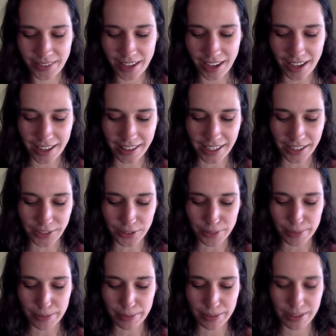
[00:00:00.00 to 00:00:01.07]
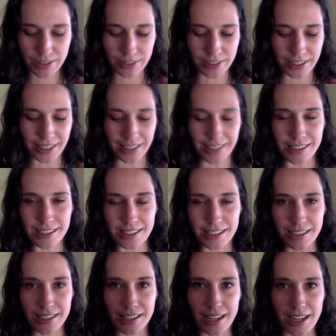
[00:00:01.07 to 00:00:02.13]
And then group number 3 is
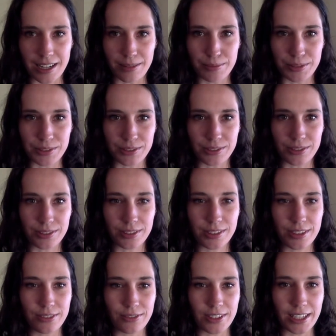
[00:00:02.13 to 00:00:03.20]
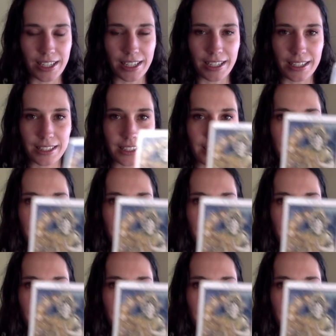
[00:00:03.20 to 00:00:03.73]
this Animals Divine, I think,